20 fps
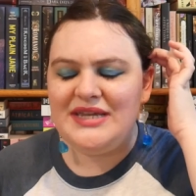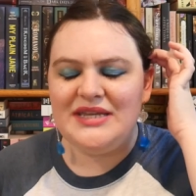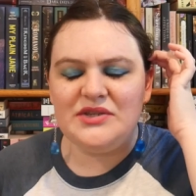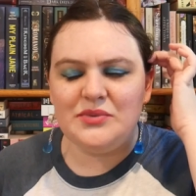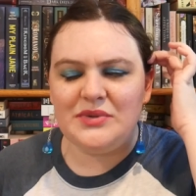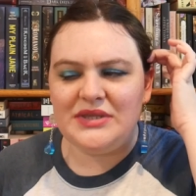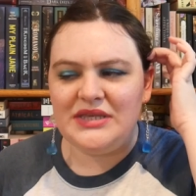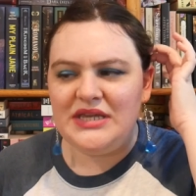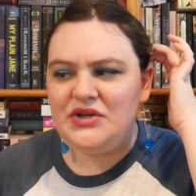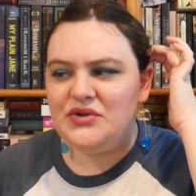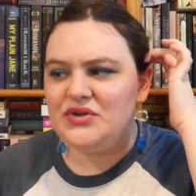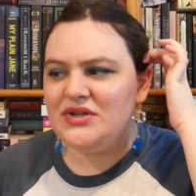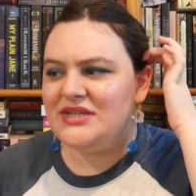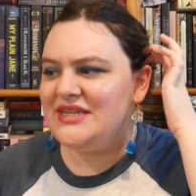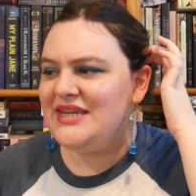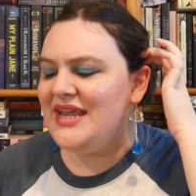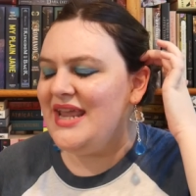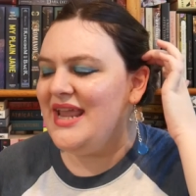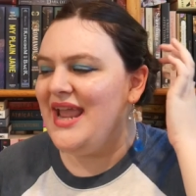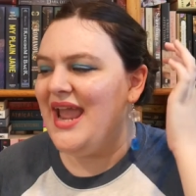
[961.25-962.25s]
is really
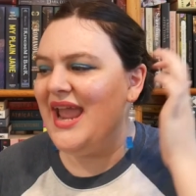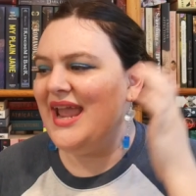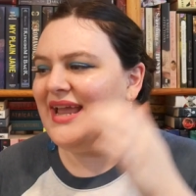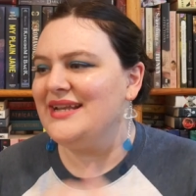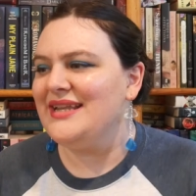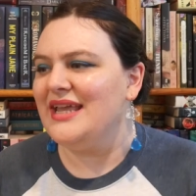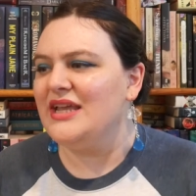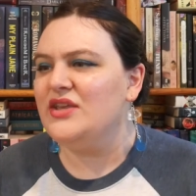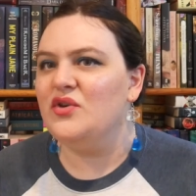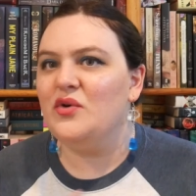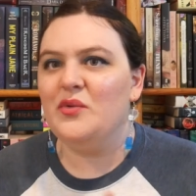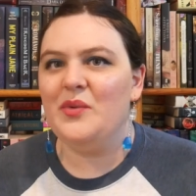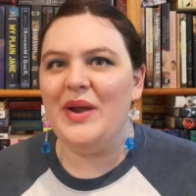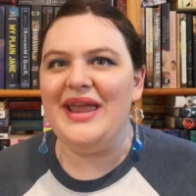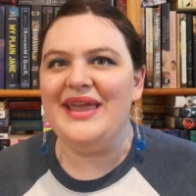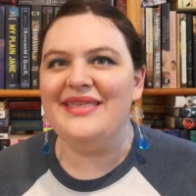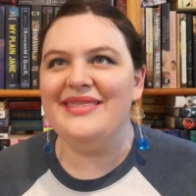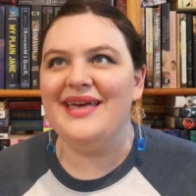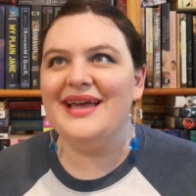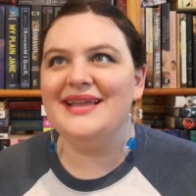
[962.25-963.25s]
interesting, and like the
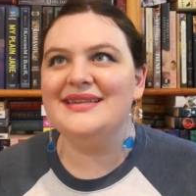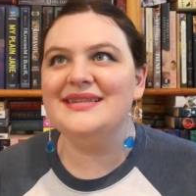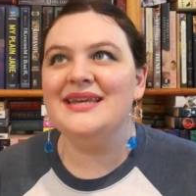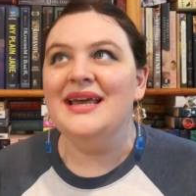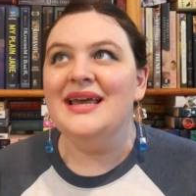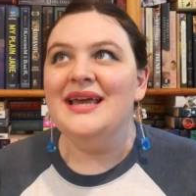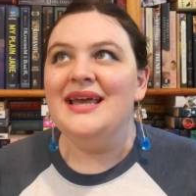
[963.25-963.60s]
way that